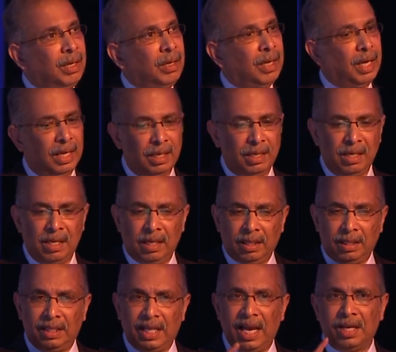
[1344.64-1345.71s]
okay,
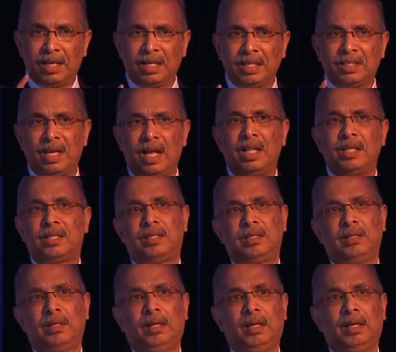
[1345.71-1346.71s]
that results